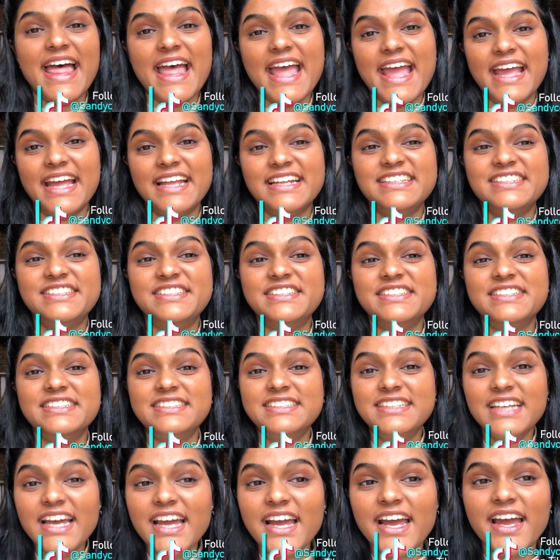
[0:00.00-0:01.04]
and
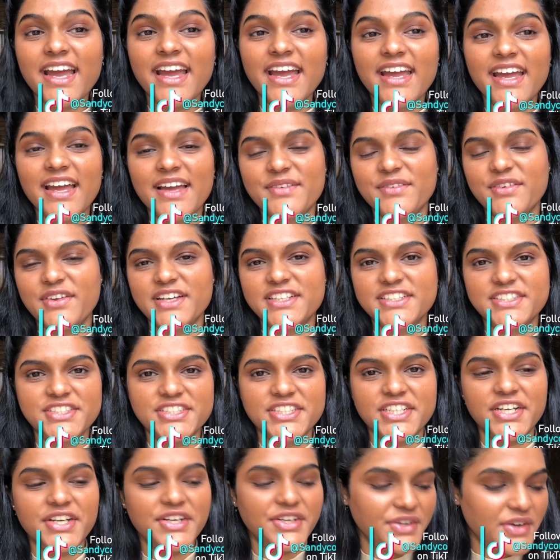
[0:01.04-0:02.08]
today I'm going to
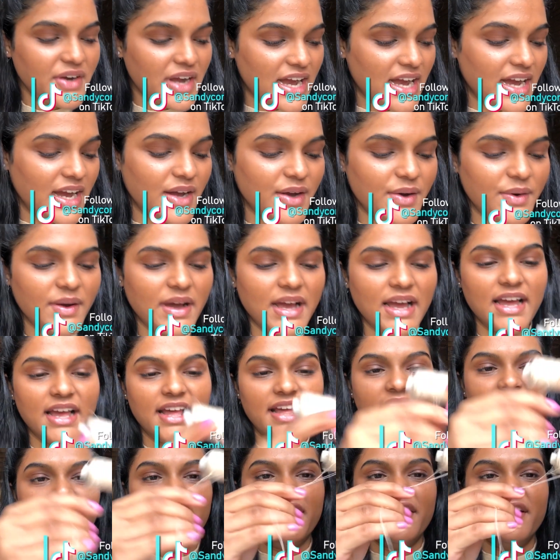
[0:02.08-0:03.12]
show you how
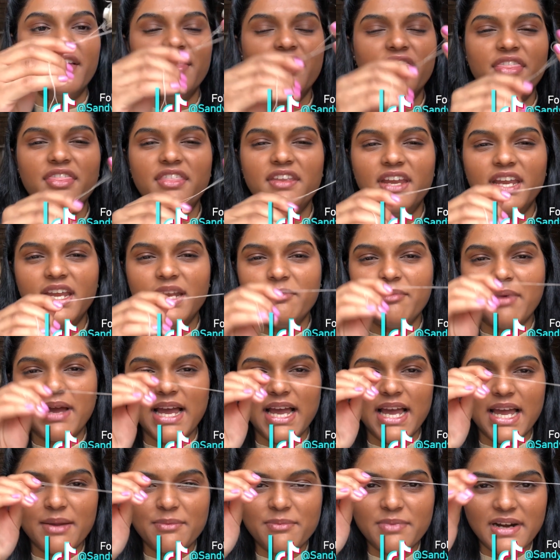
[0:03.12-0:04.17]
I thread my
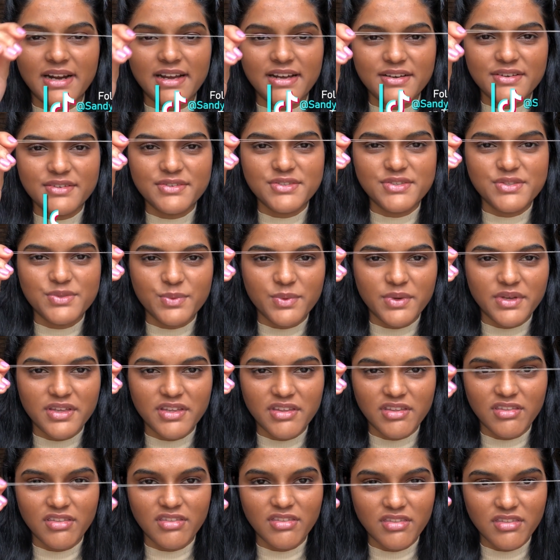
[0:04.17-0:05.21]
eyebrows
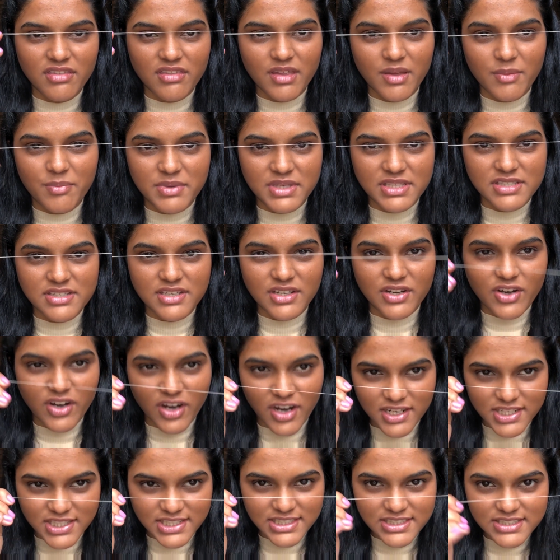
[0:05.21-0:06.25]
with a piece of
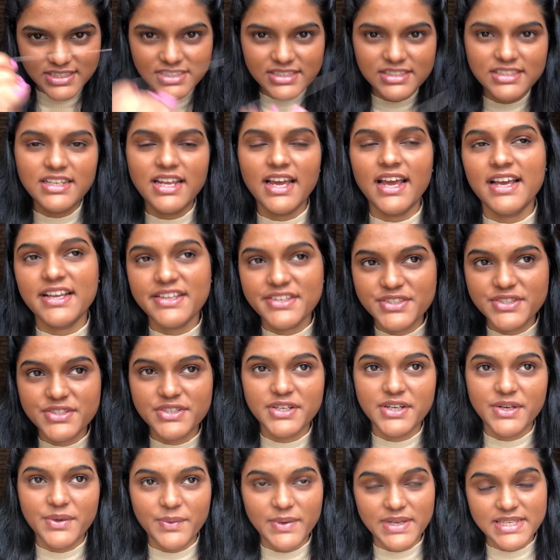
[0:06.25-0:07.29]
cotton as
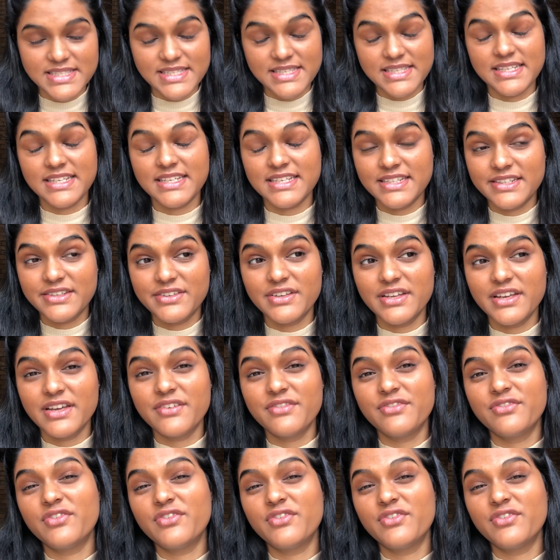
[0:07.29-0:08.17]
requested